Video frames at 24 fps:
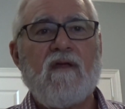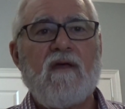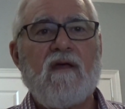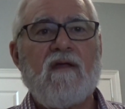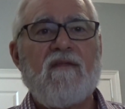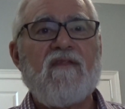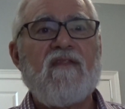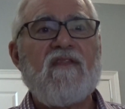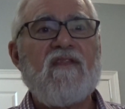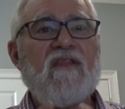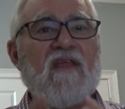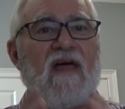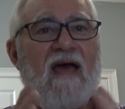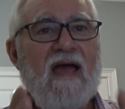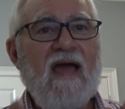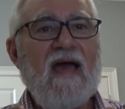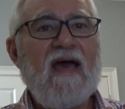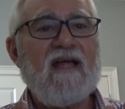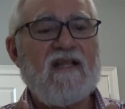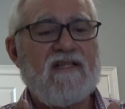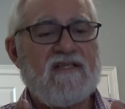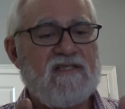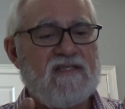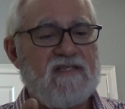
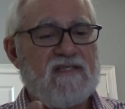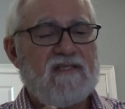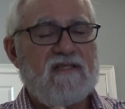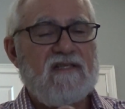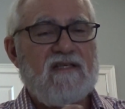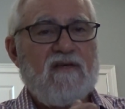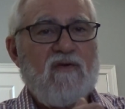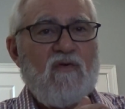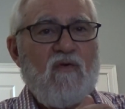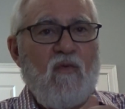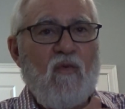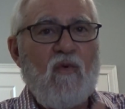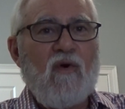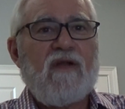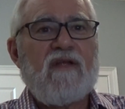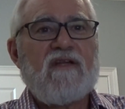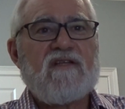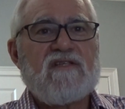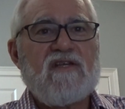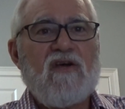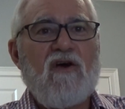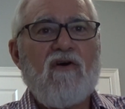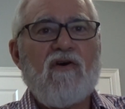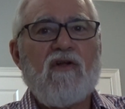That's what
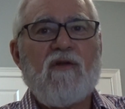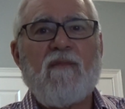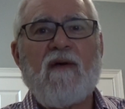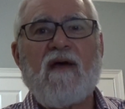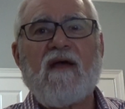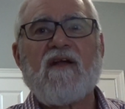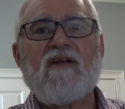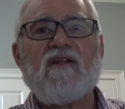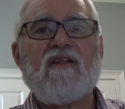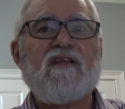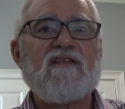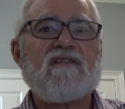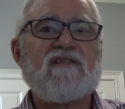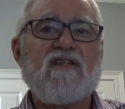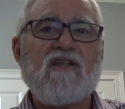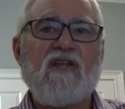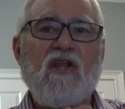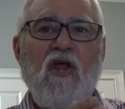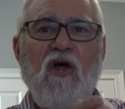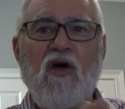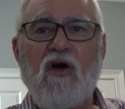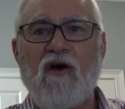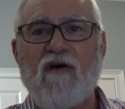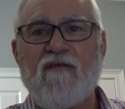he's talking about here. Let's
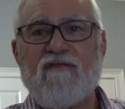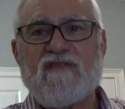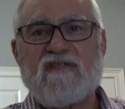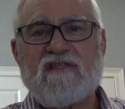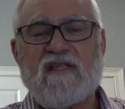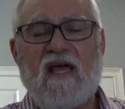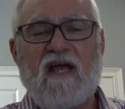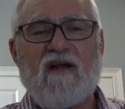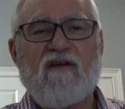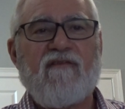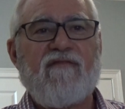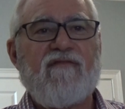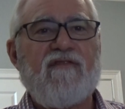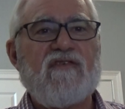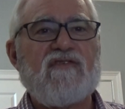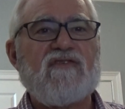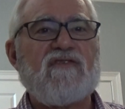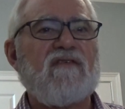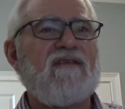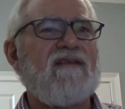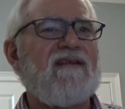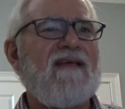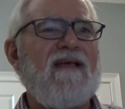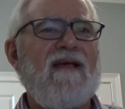love
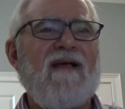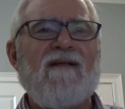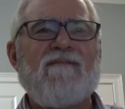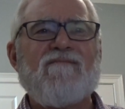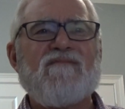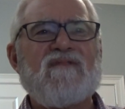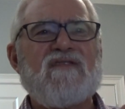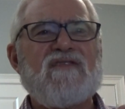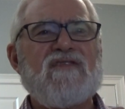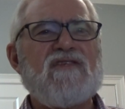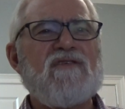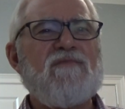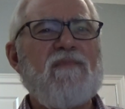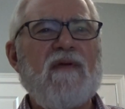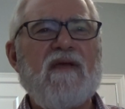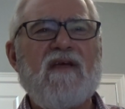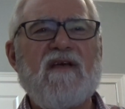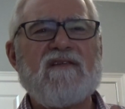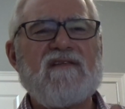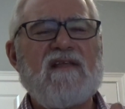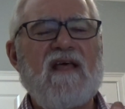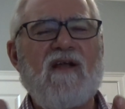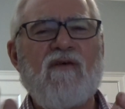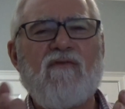sacrificially. Just
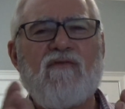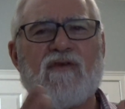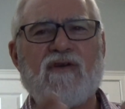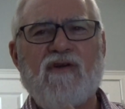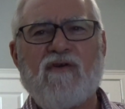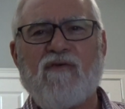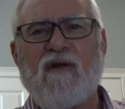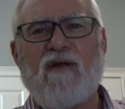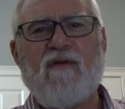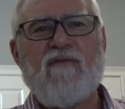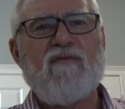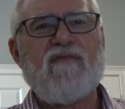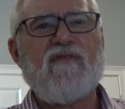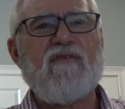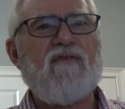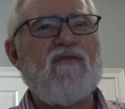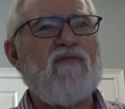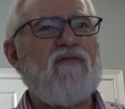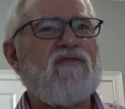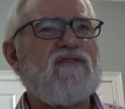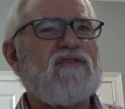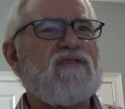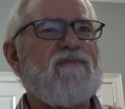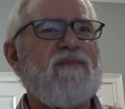because I don't agree with
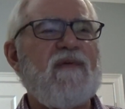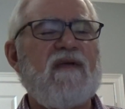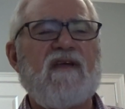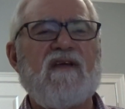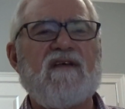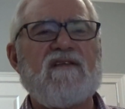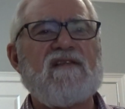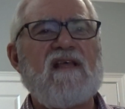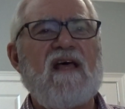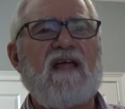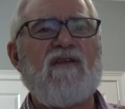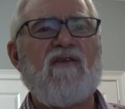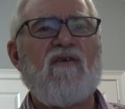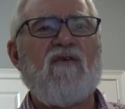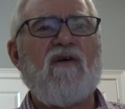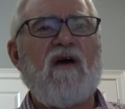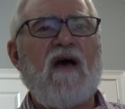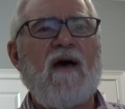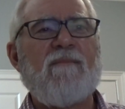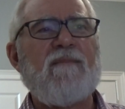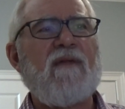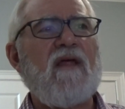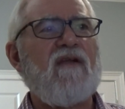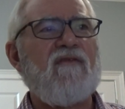you, just because I'm
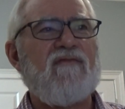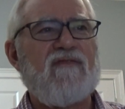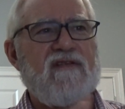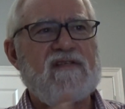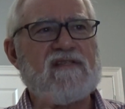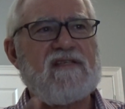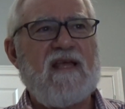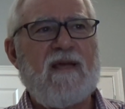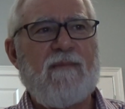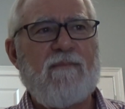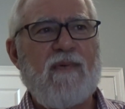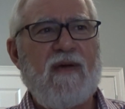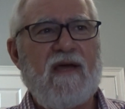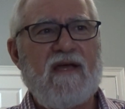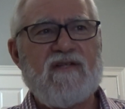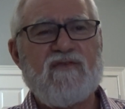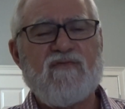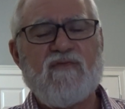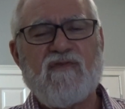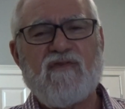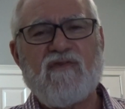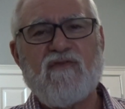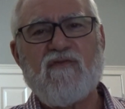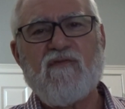not on the same page
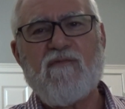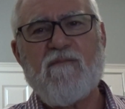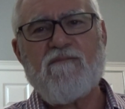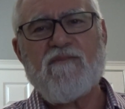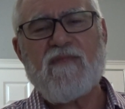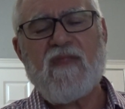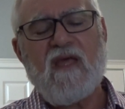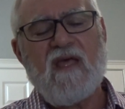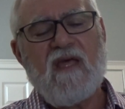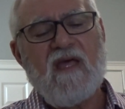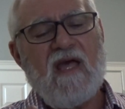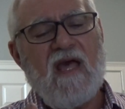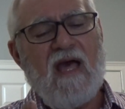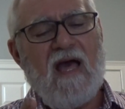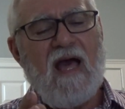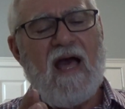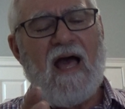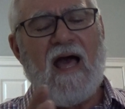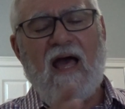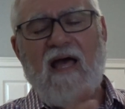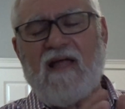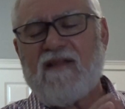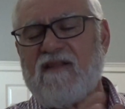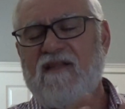with you,
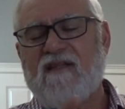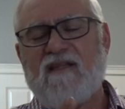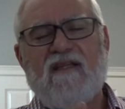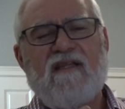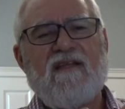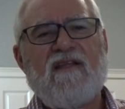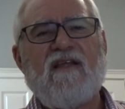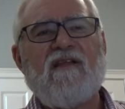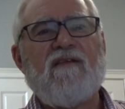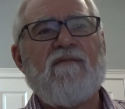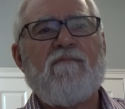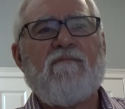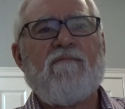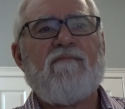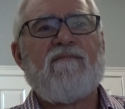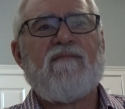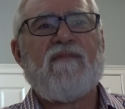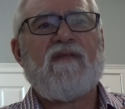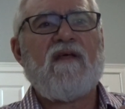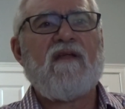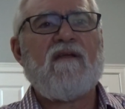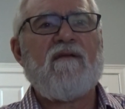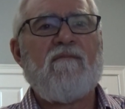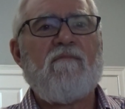
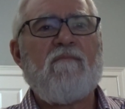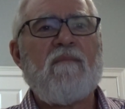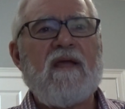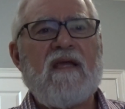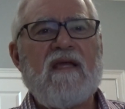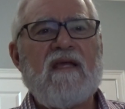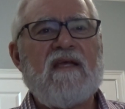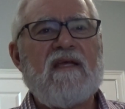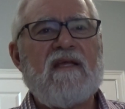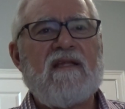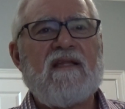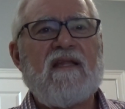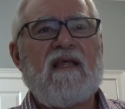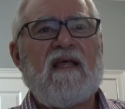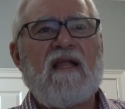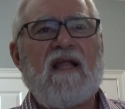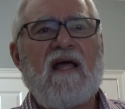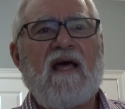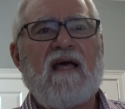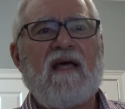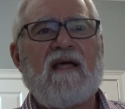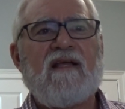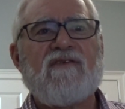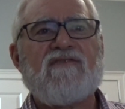doesn't mean that
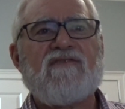I